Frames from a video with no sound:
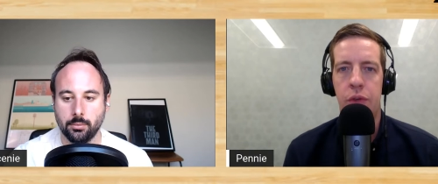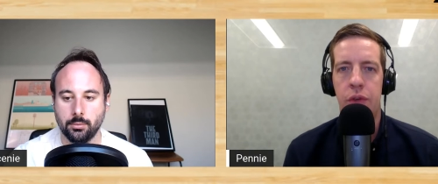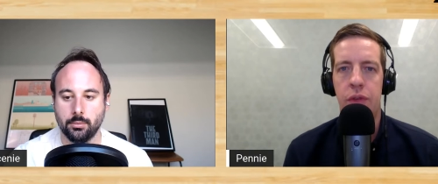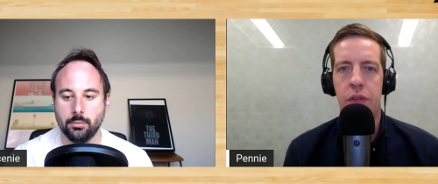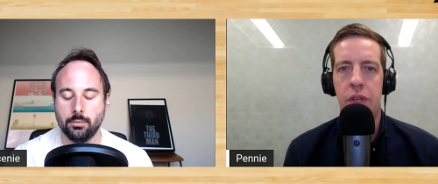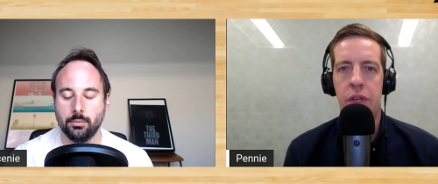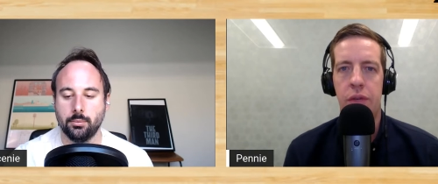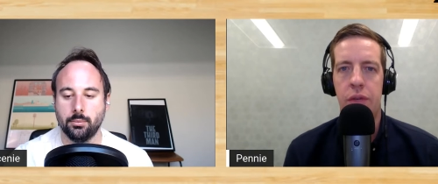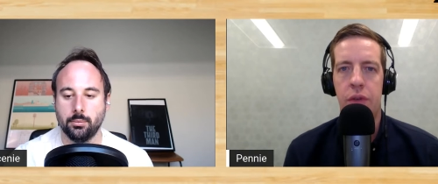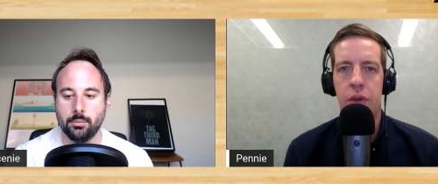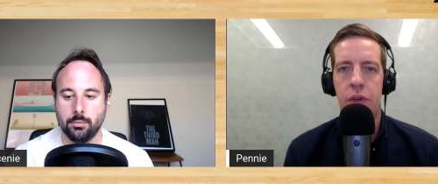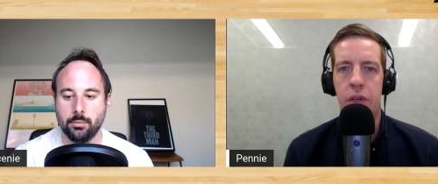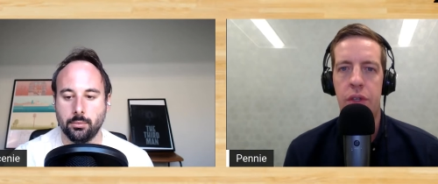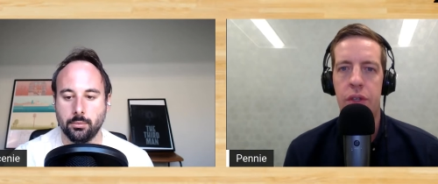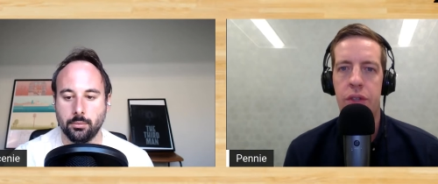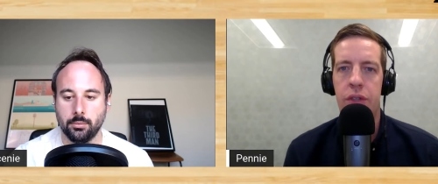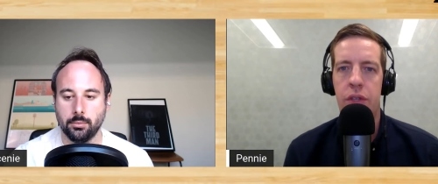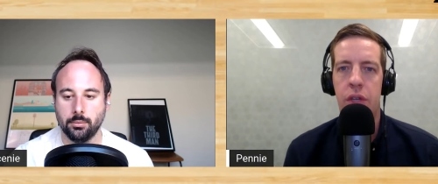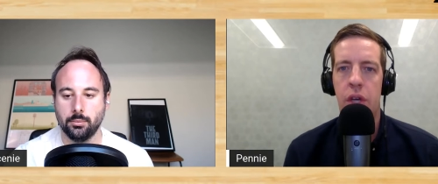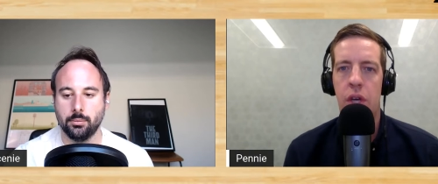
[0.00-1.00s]
Speaker 1: 15
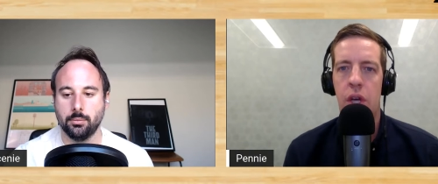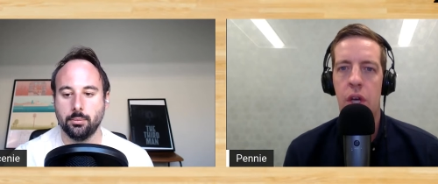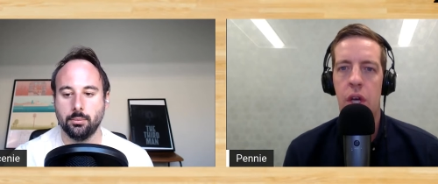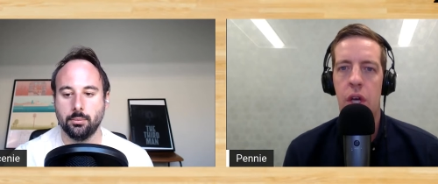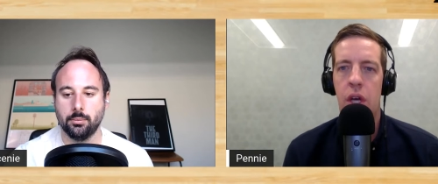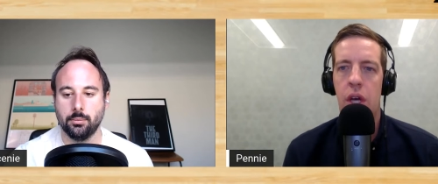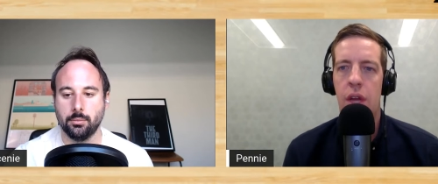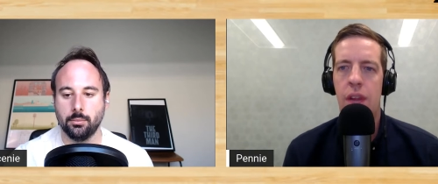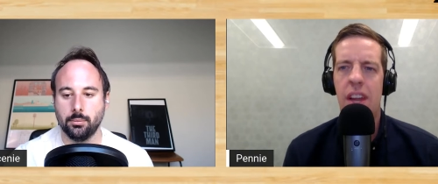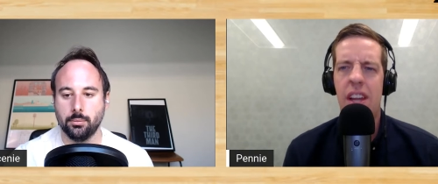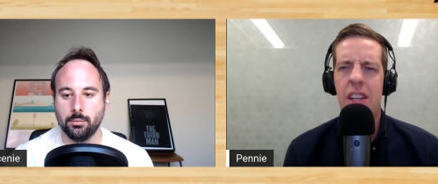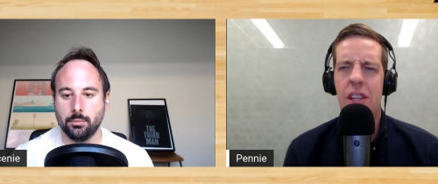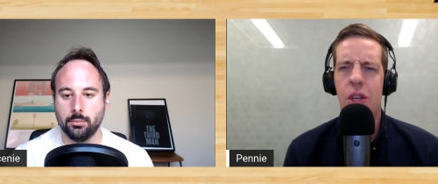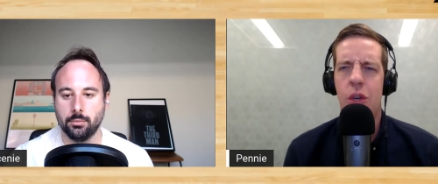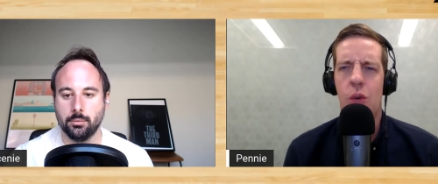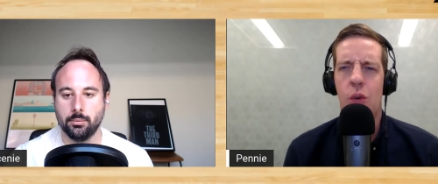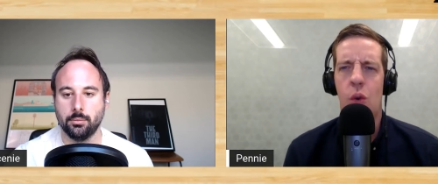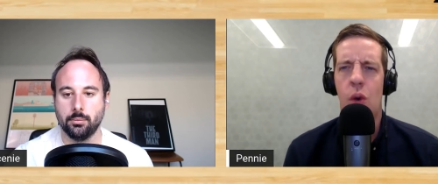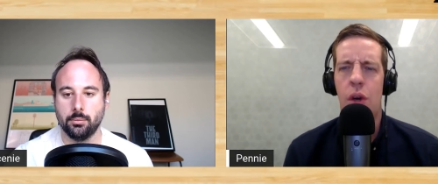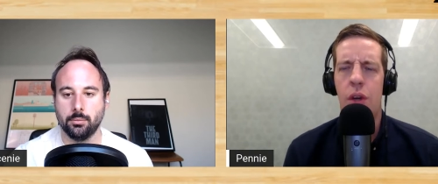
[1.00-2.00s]
footers, and then he
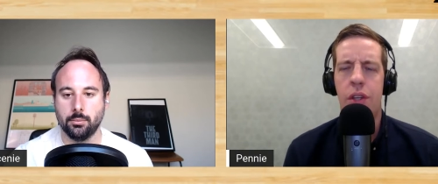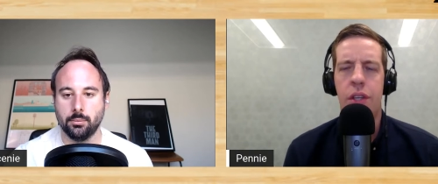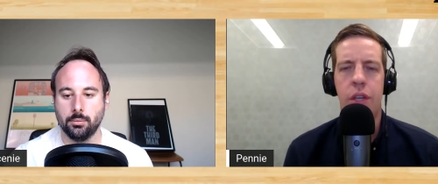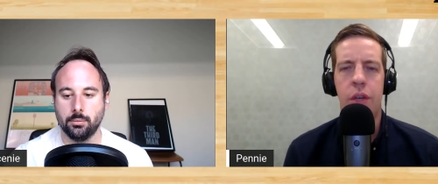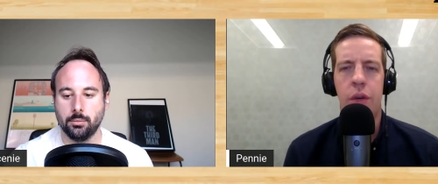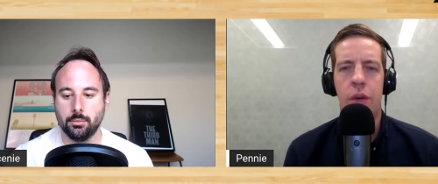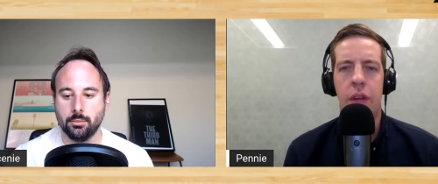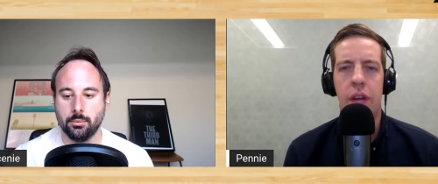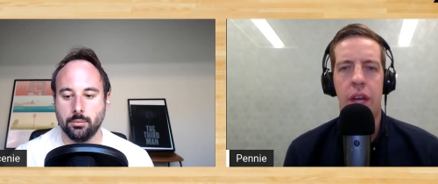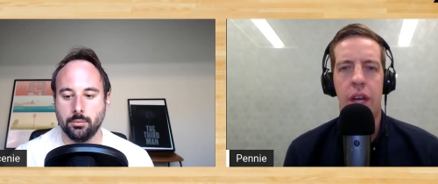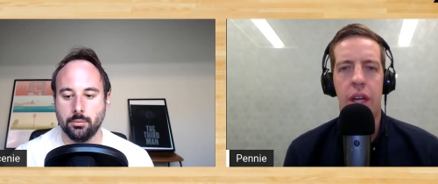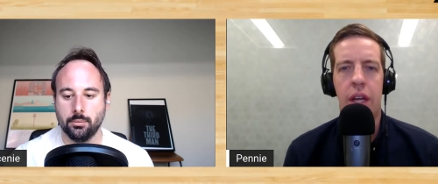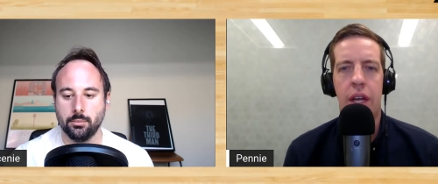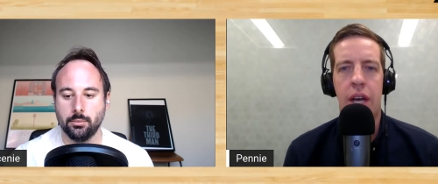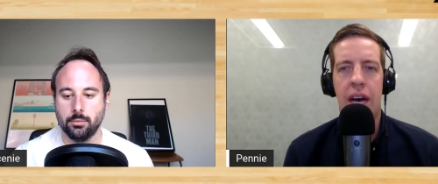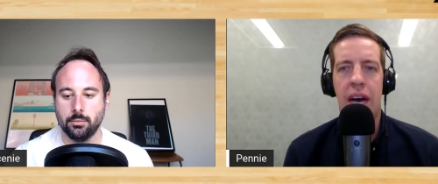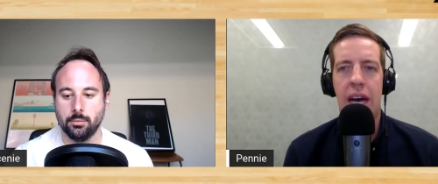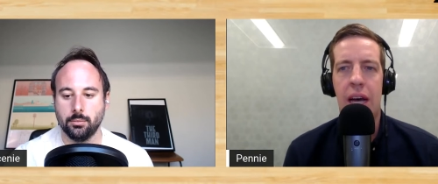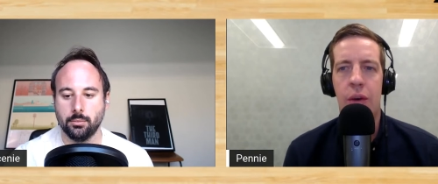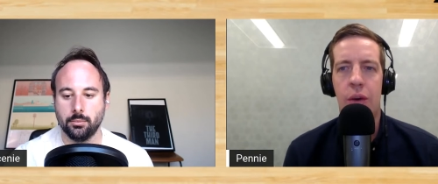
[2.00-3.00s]
took one or two in that
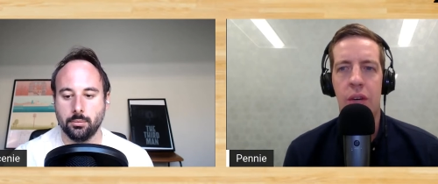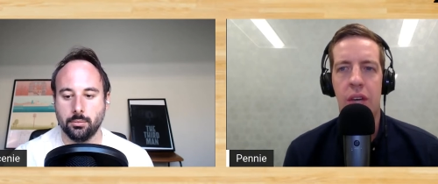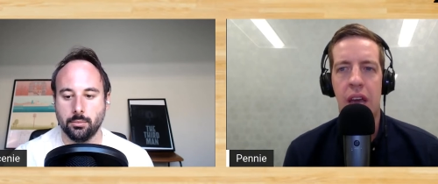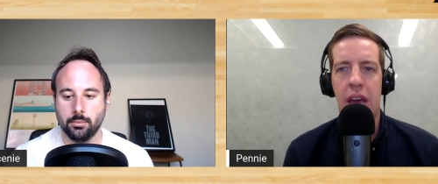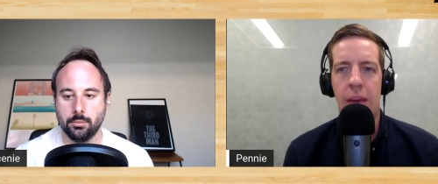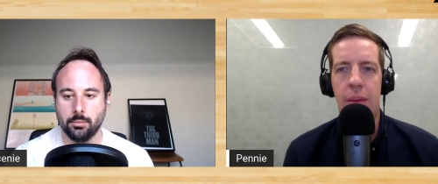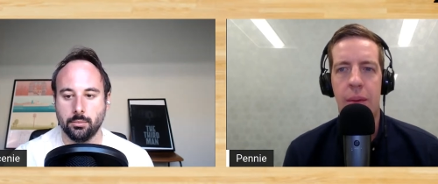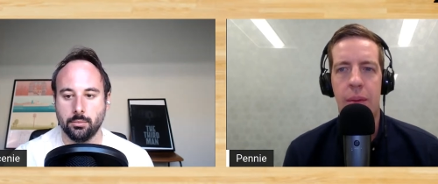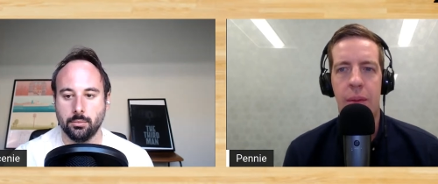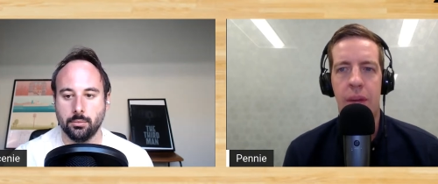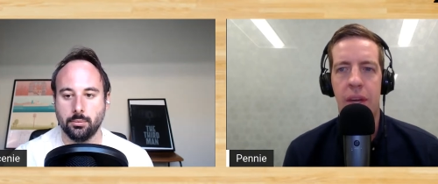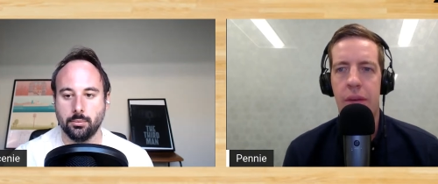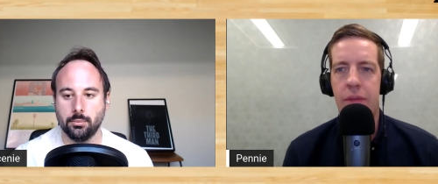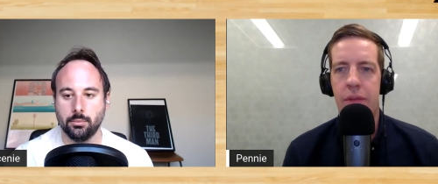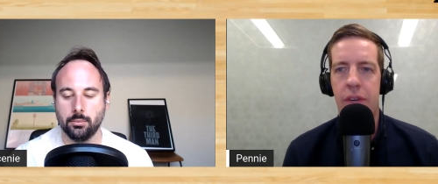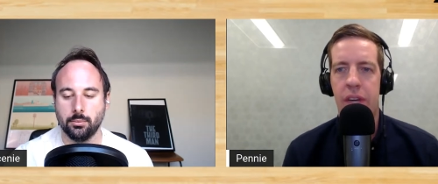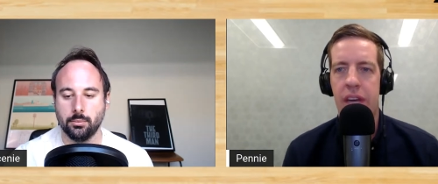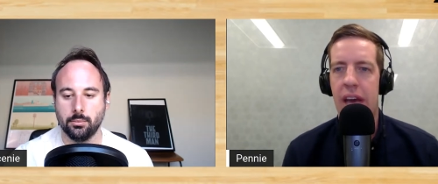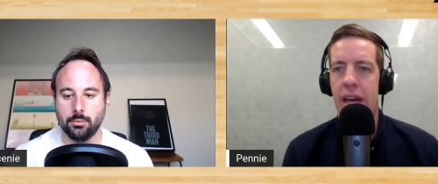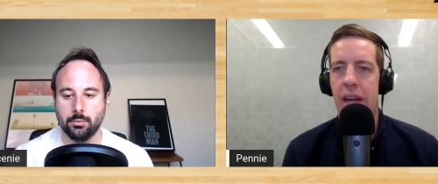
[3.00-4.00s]
Iowa game. I'm like,
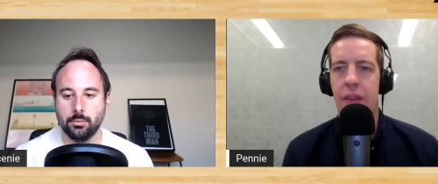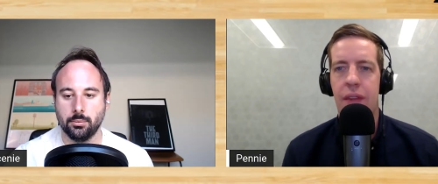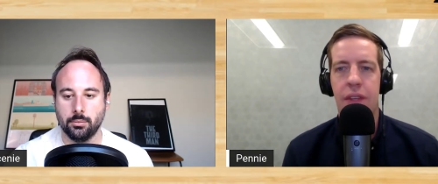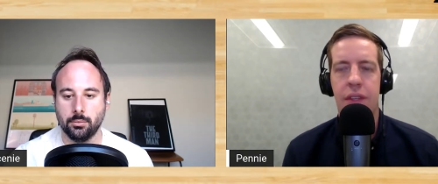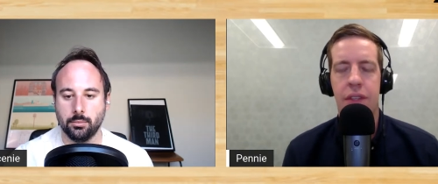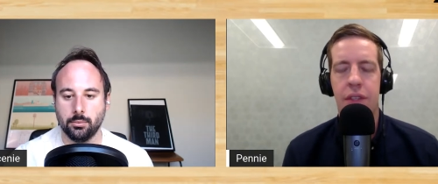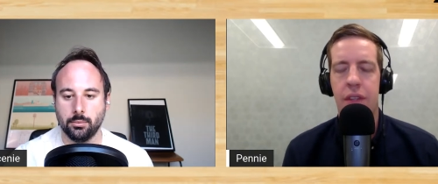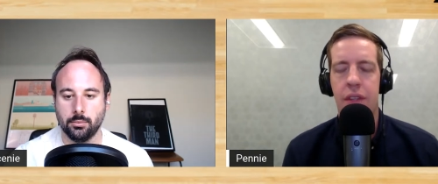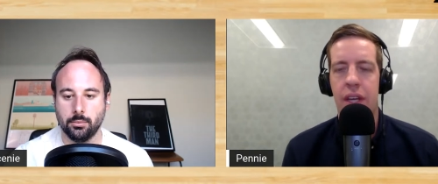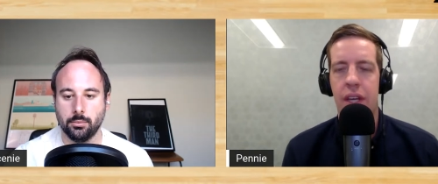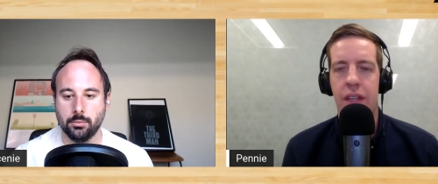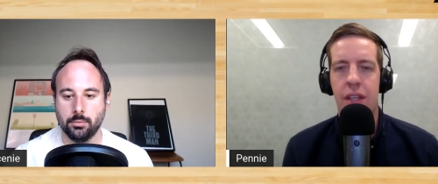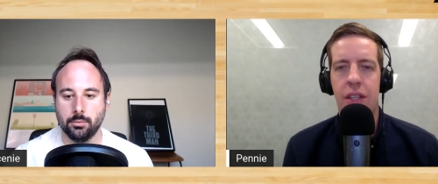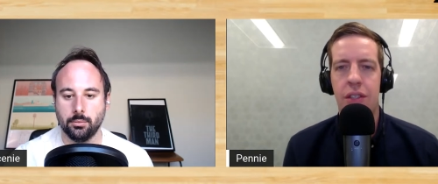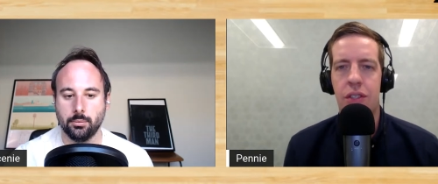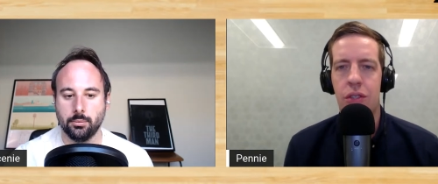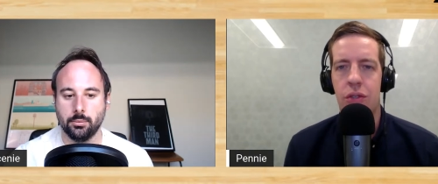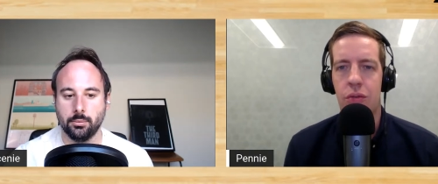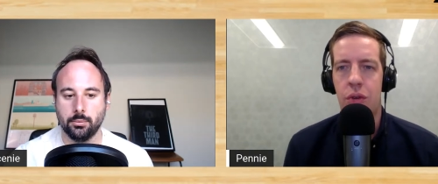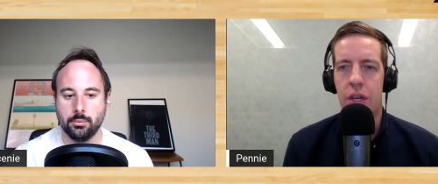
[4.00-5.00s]
forget it. This like
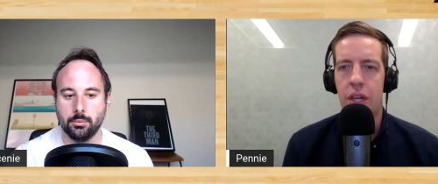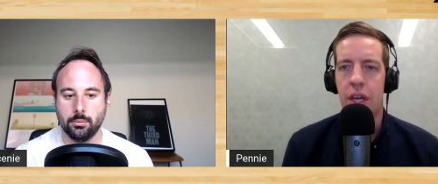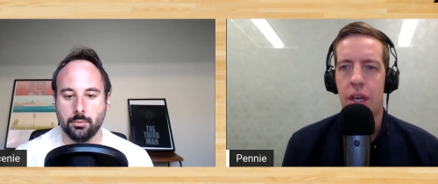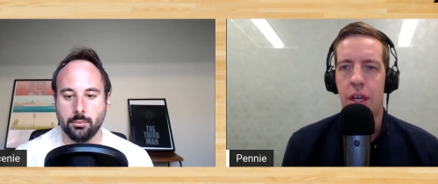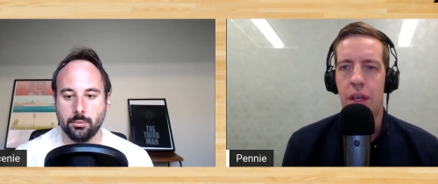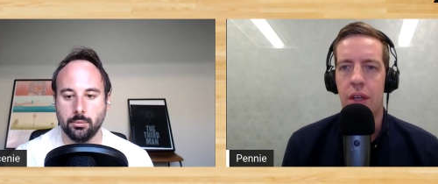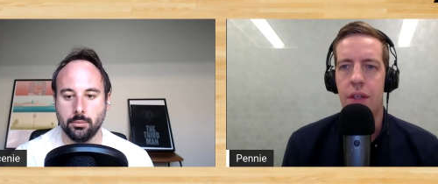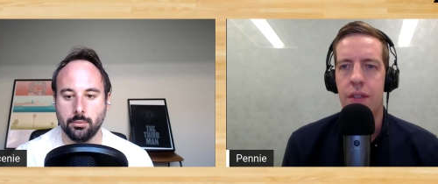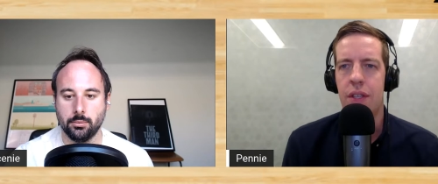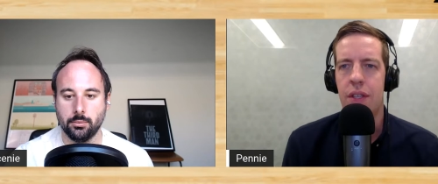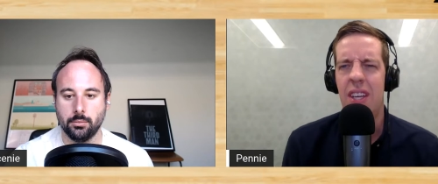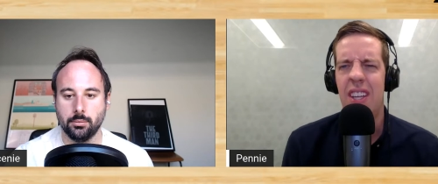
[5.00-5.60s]
this is ridiculous.